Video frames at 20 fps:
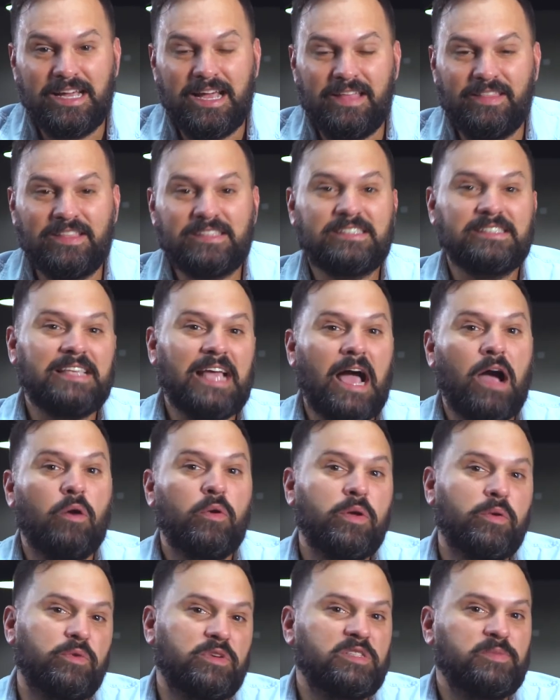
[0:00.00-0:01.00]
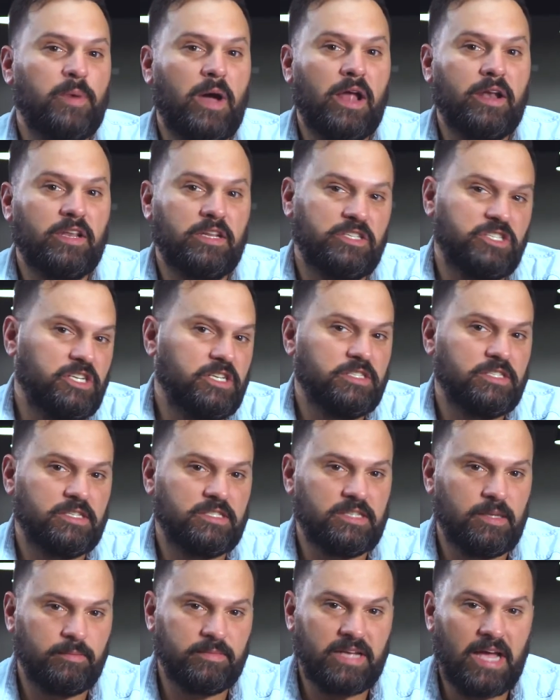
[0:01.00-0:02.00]
And this is how we respond to Jesus
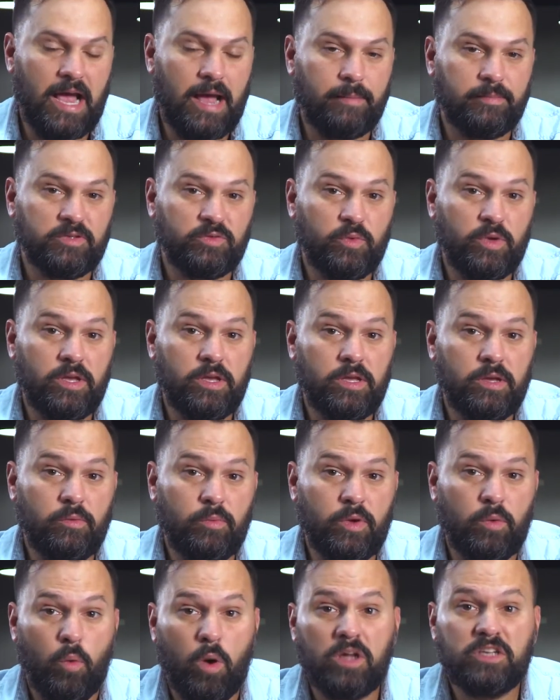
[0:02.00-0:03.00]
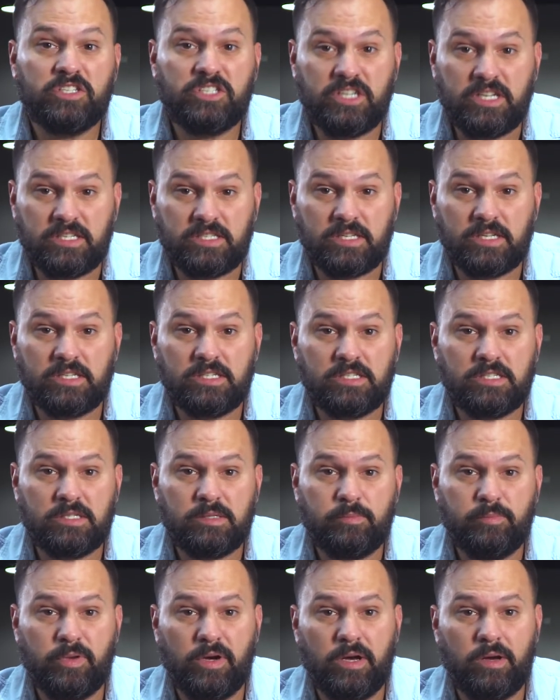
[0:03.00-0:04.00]
sometimes. We want Jesus,
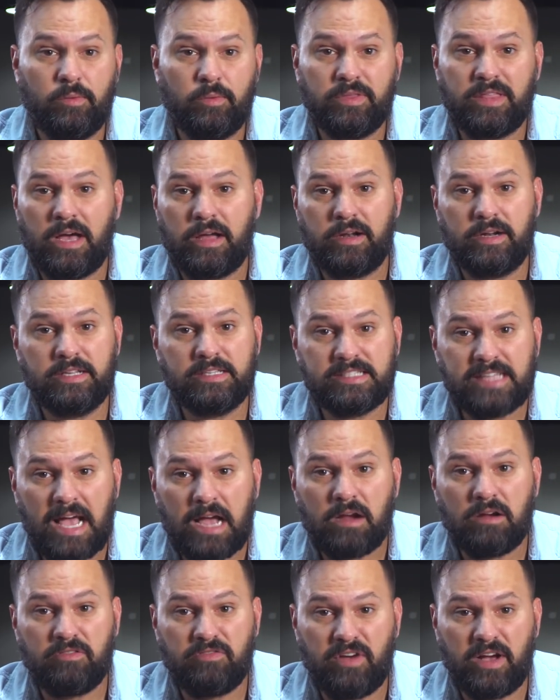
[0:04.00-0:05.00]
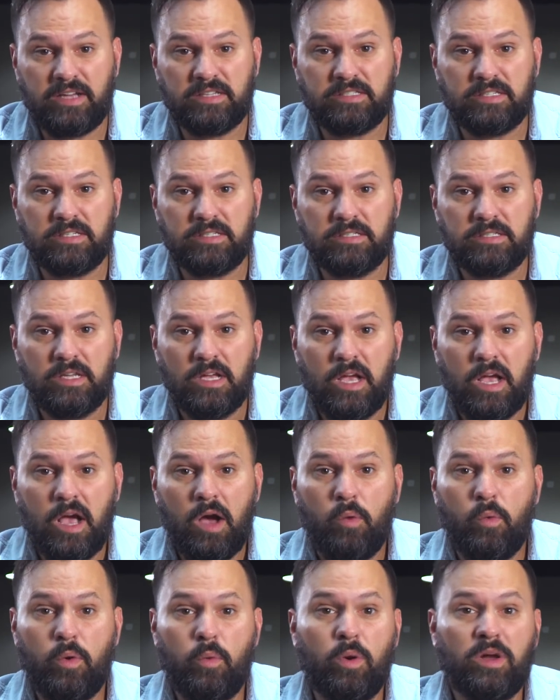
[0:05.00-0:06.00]
but without any sacrifices.
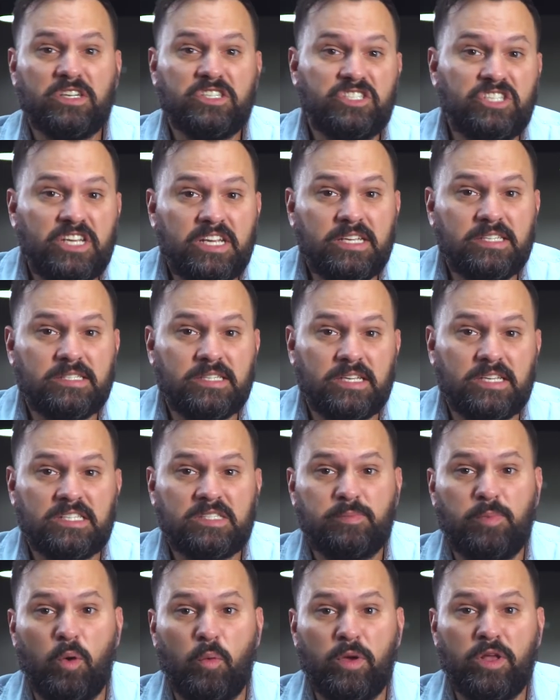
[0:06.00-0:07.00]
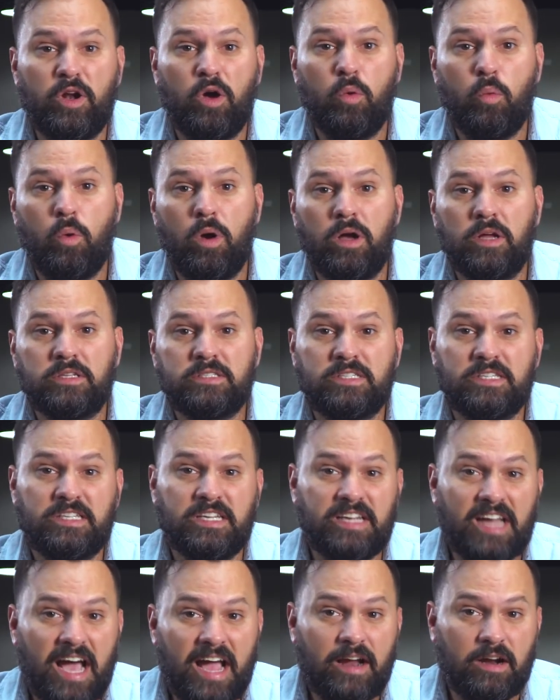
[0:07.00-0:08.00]
We want Jesus, but we don't want to
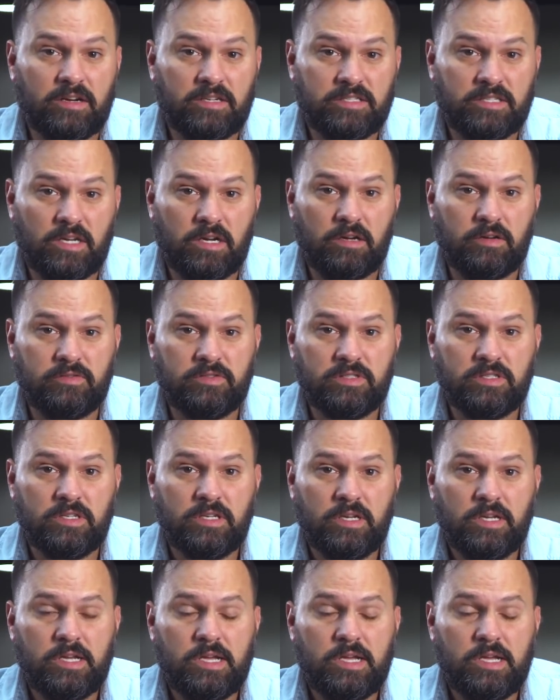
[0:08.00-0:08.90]
deny ourselves.